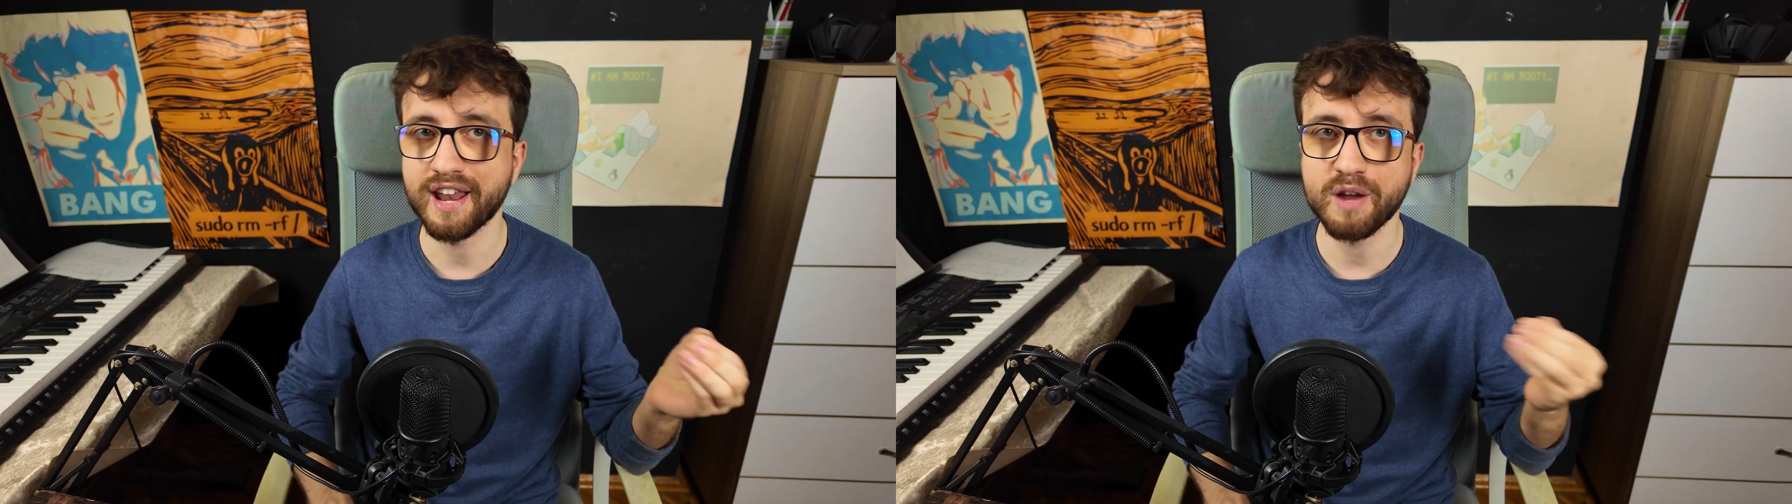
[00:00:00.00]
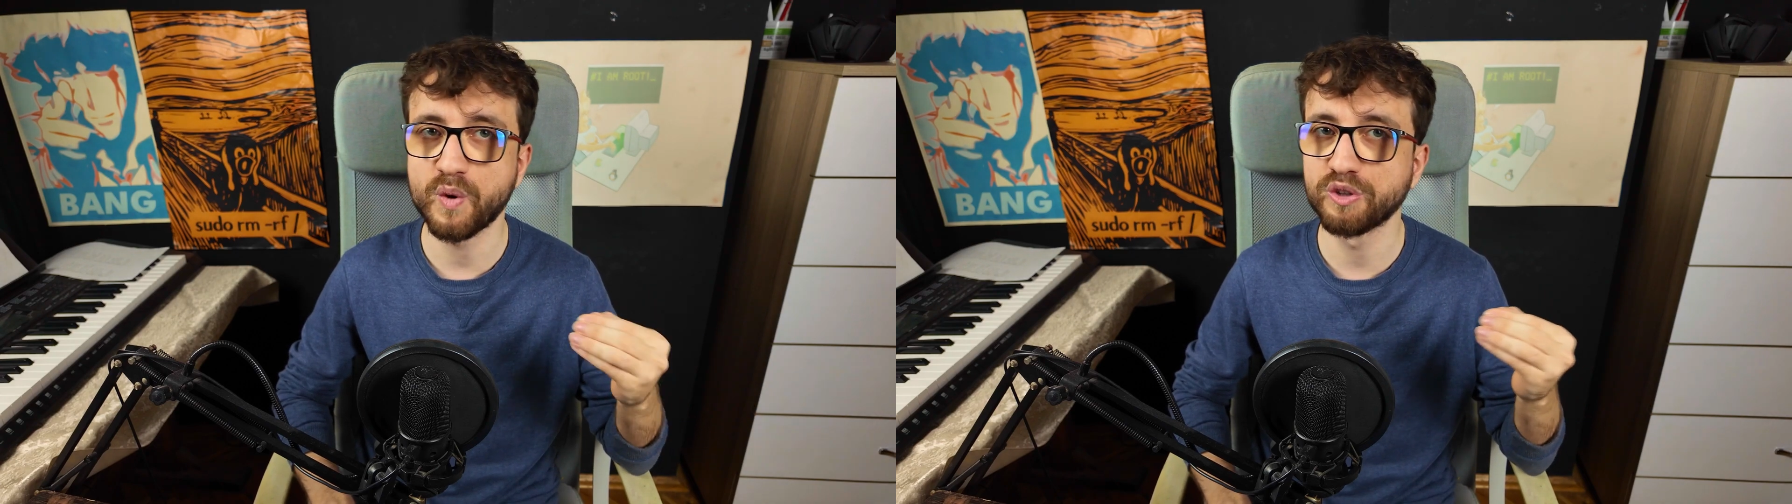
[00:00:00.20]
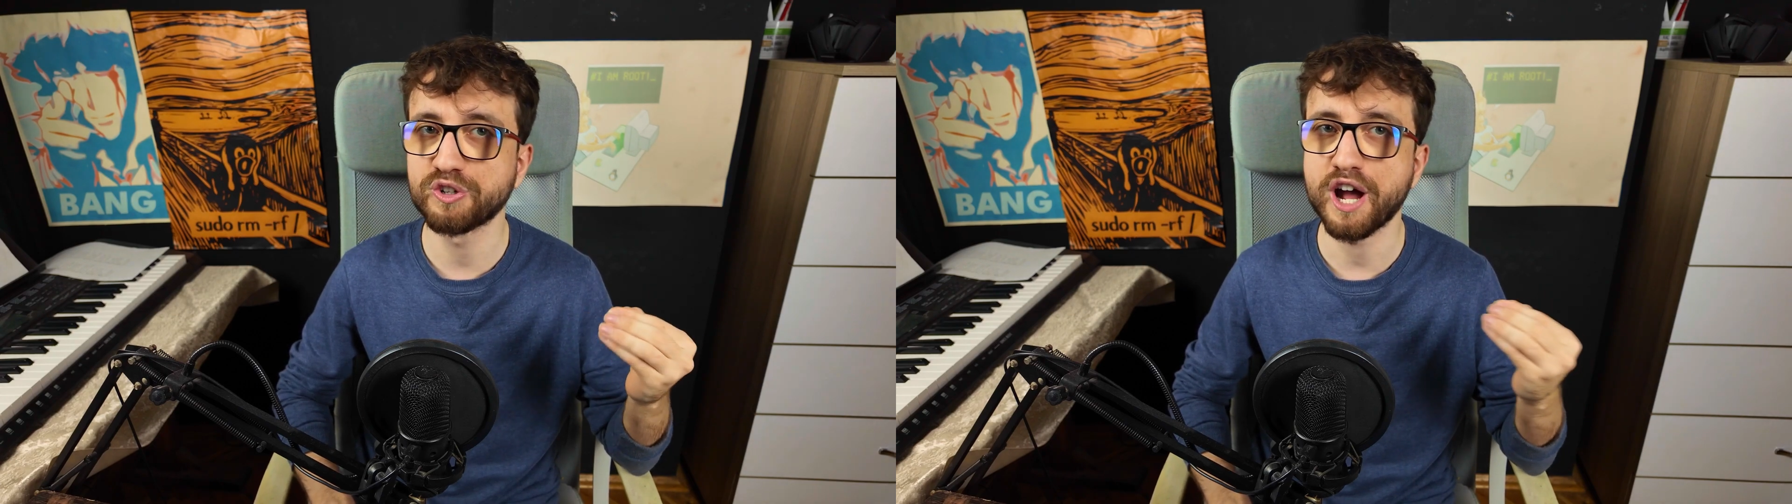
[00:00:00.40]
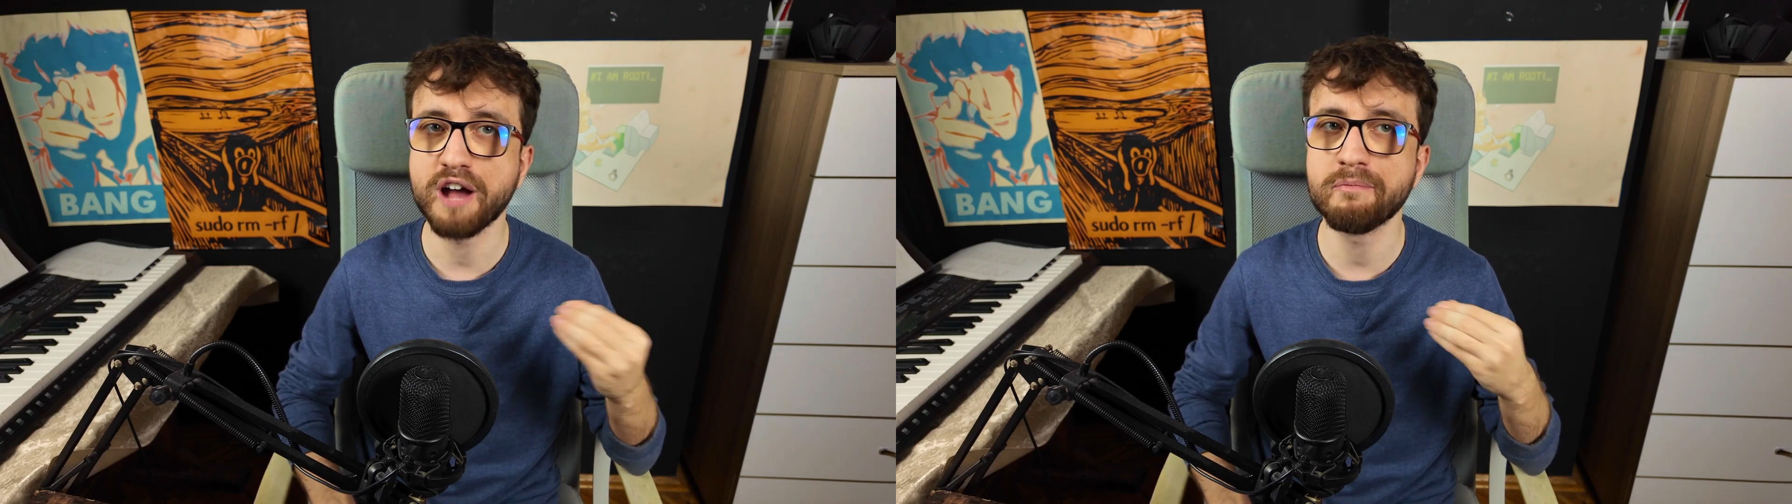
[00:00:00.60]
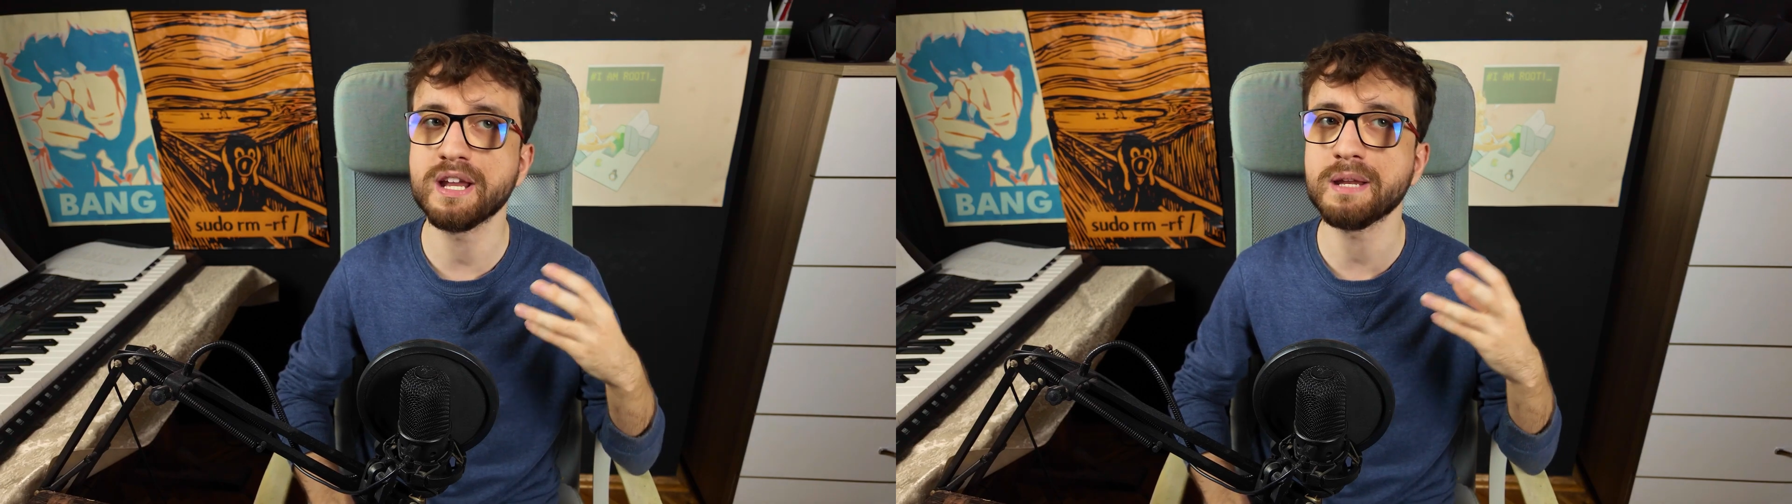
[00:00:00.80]
and I wonder
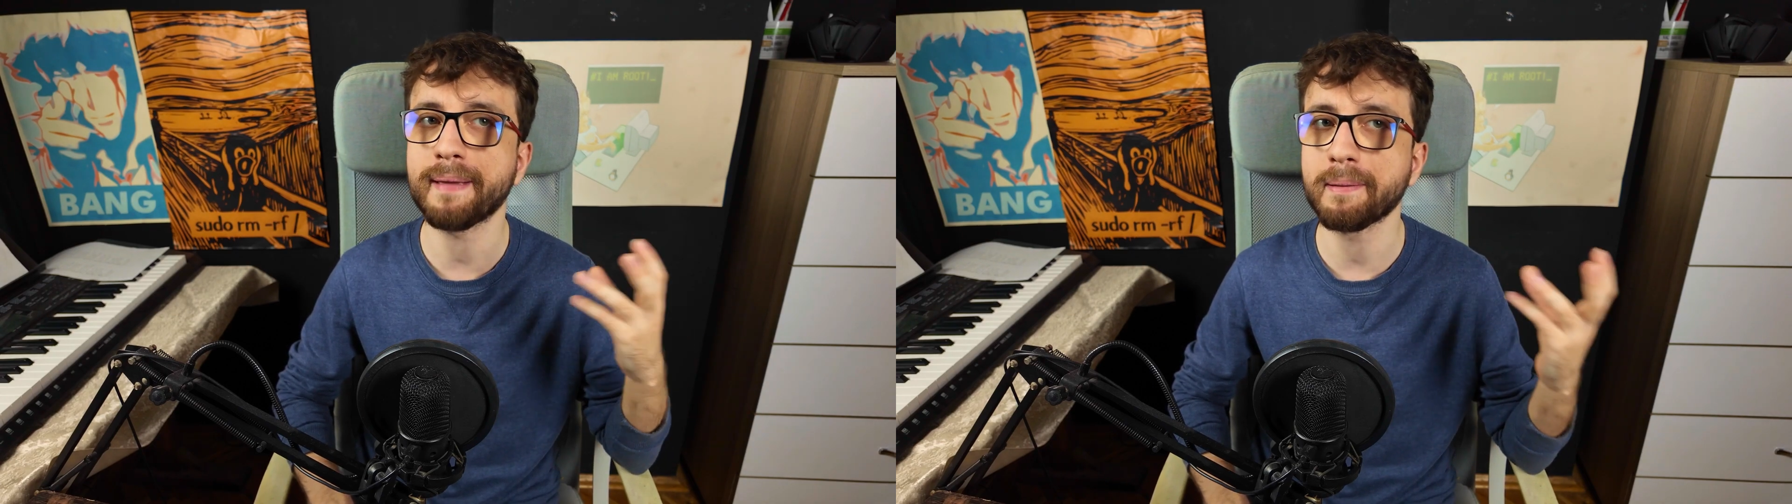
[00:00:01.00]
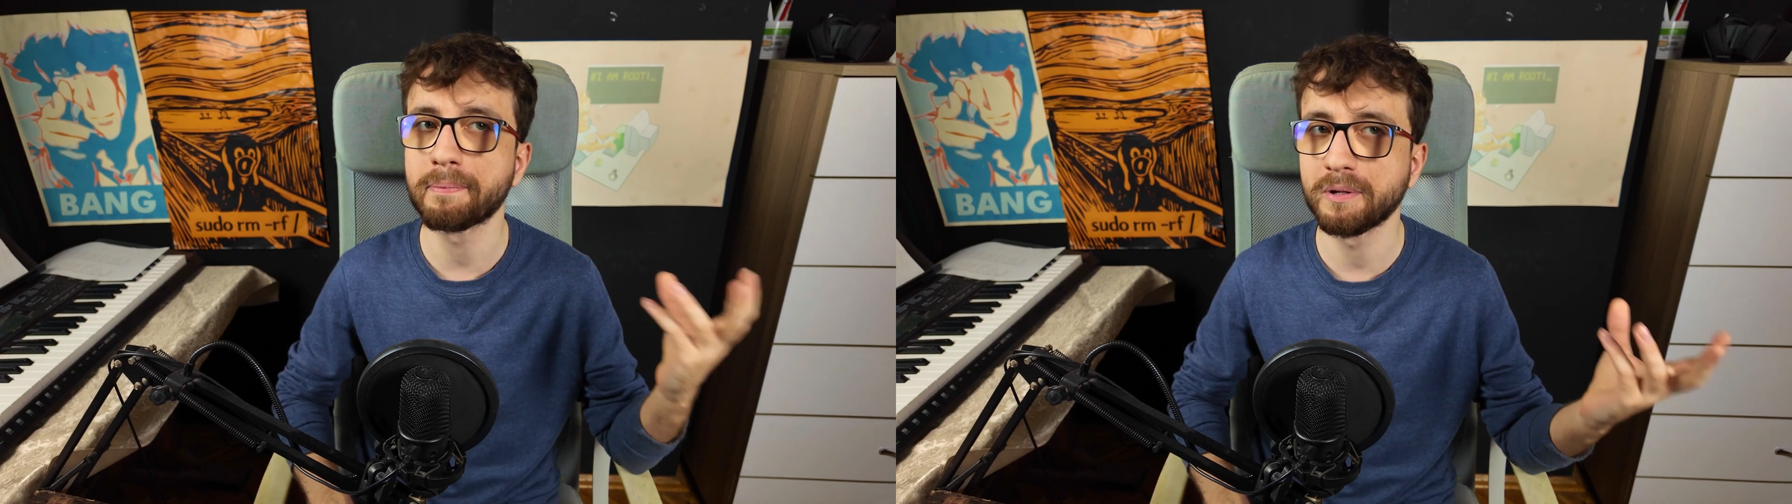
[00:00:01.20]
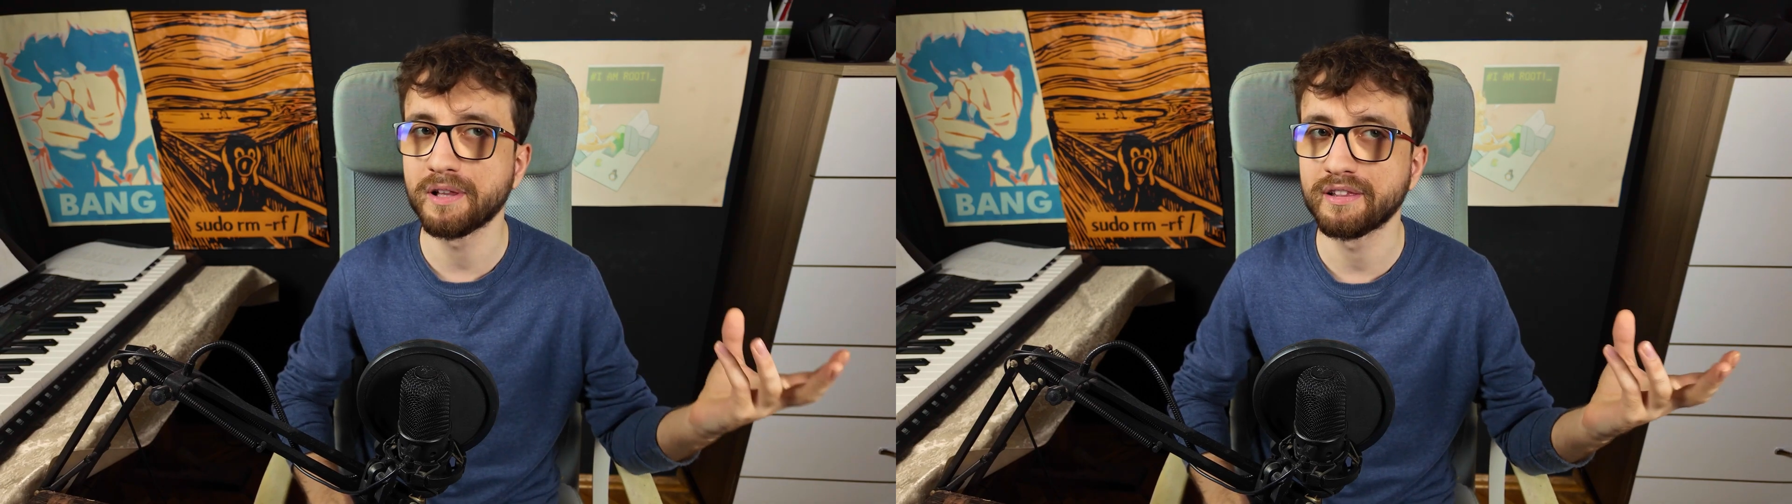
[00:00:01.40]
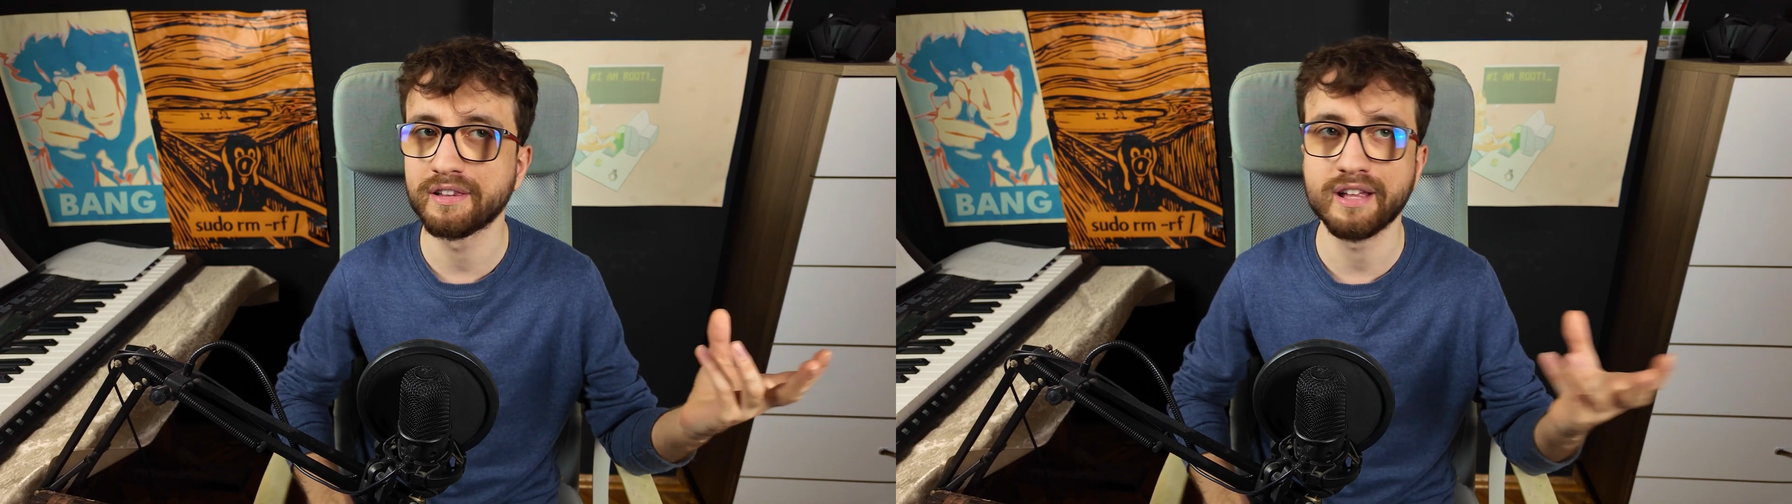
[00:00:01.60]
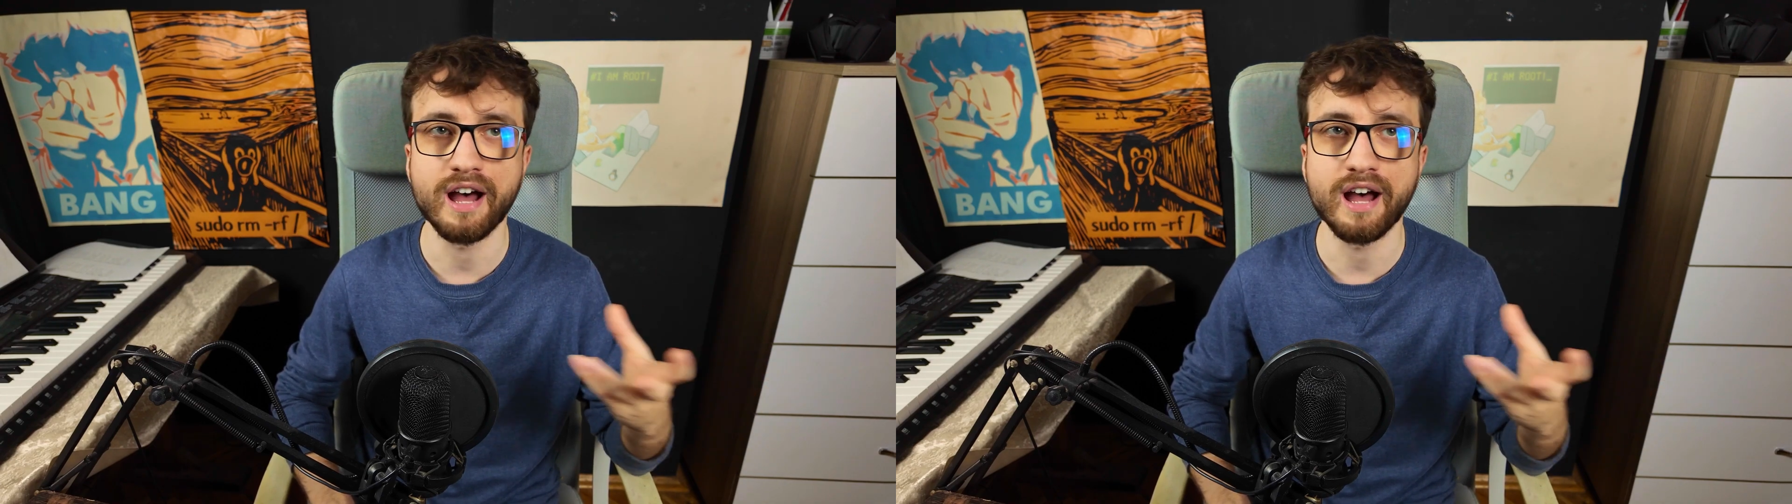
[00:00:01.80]
how many people